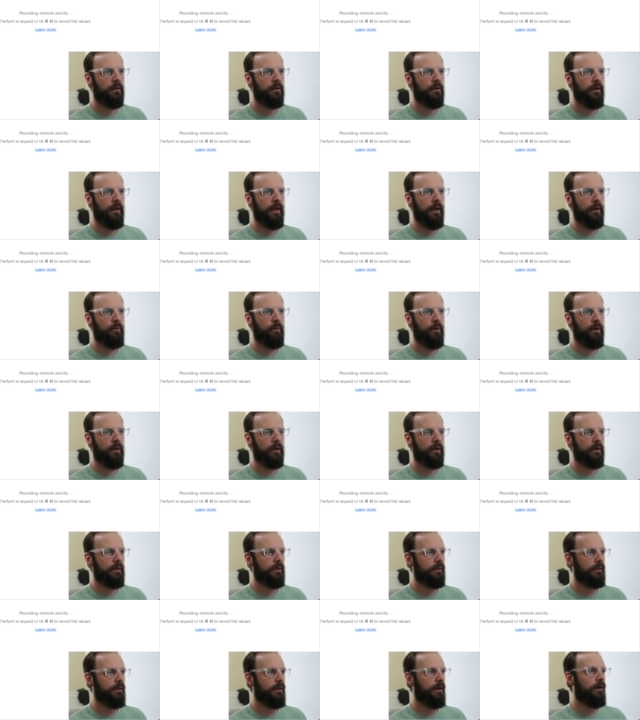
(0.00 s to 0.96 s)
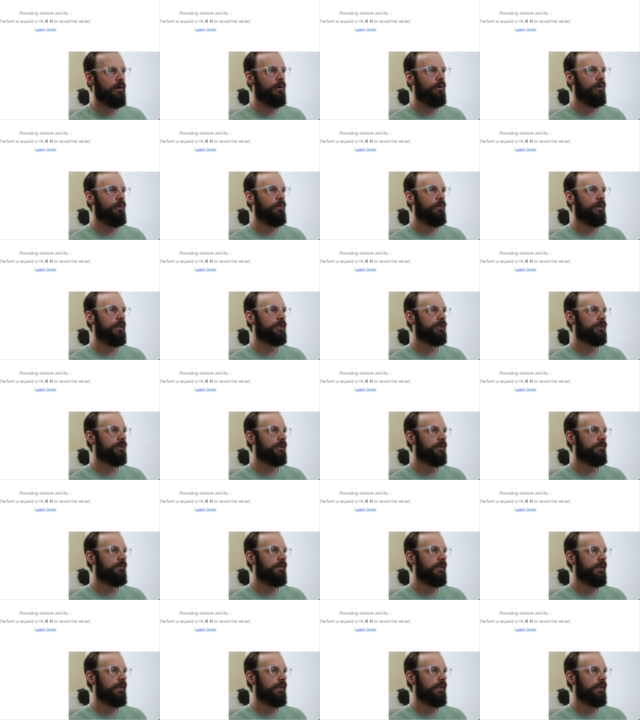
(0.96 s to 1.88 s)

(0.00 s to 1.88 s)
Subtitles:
Network. Oh, I should have done